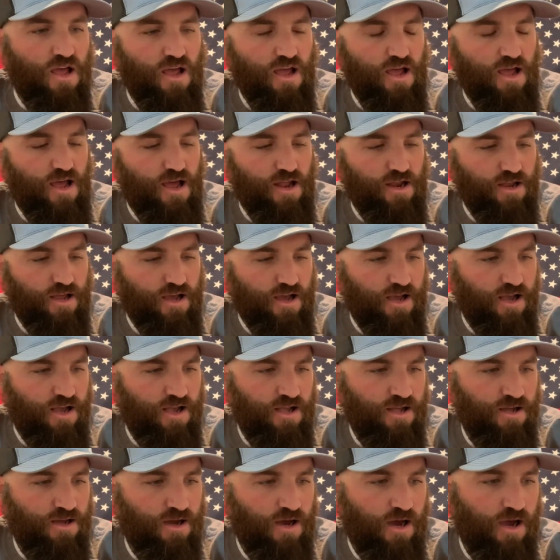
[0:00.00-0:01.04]
And I
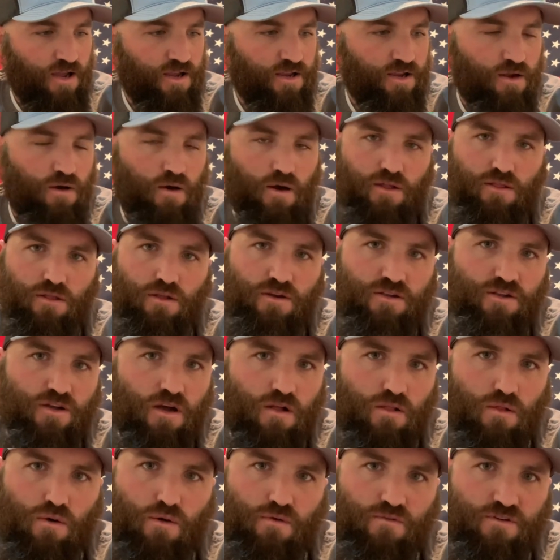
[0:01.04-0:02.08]
looked
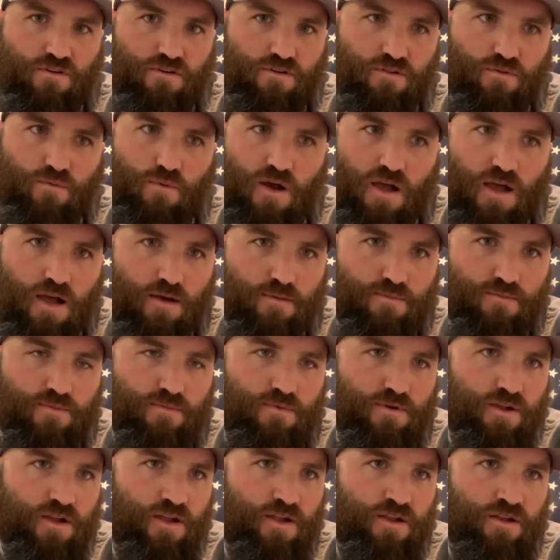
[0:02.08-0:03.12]
all over the web,
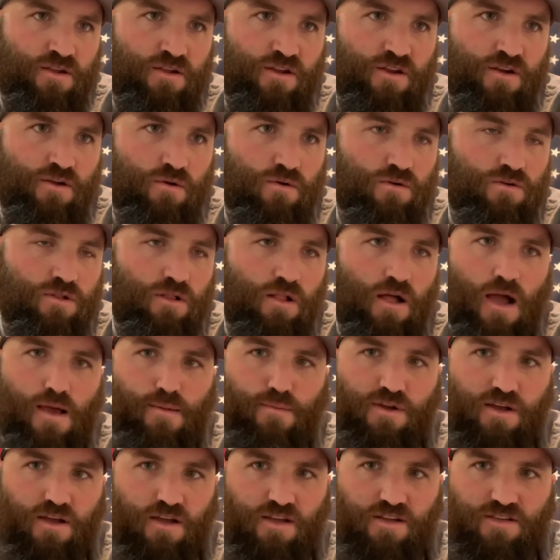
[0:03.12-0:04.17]
and
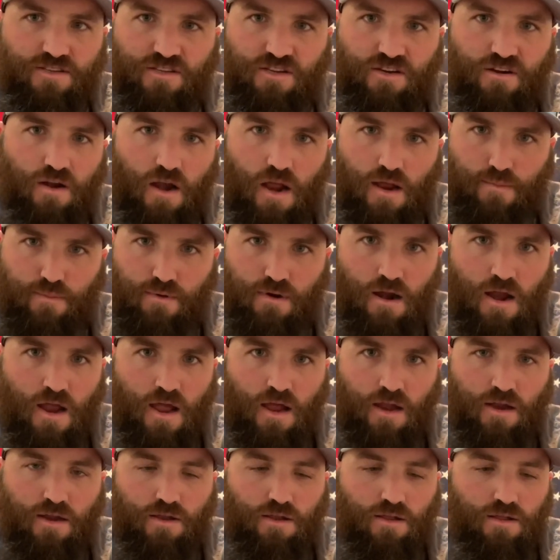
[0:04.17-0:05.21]
Climate is a great
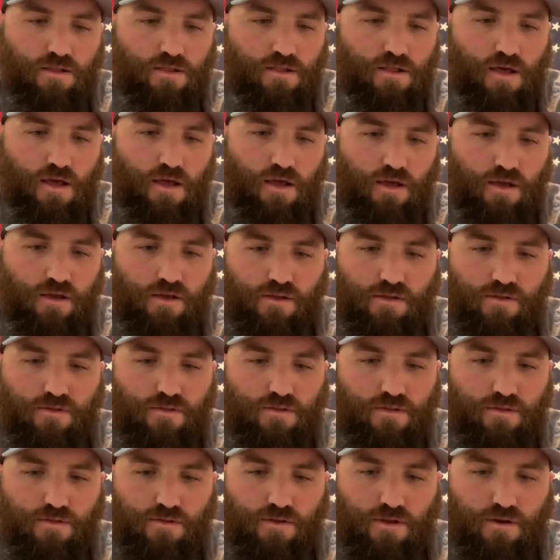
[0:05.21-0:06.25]
brand. They,
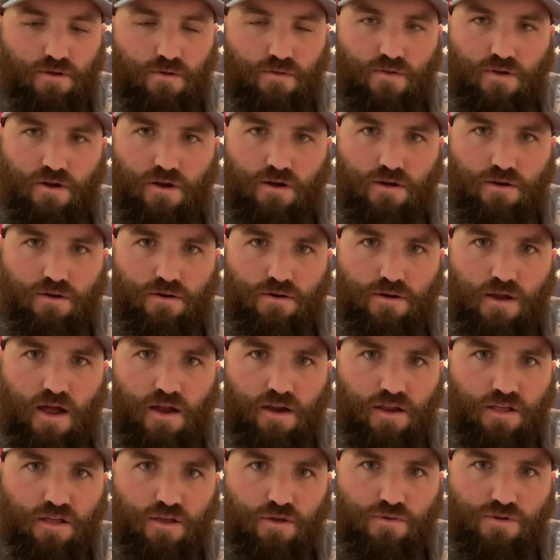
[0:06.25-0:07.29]
they're
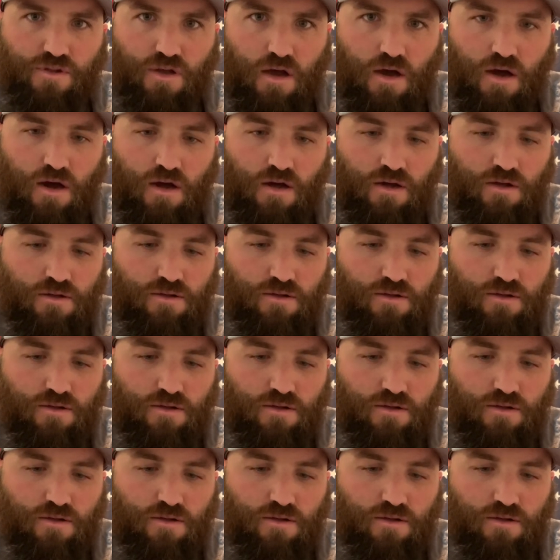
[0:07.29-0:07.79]
out of Utah.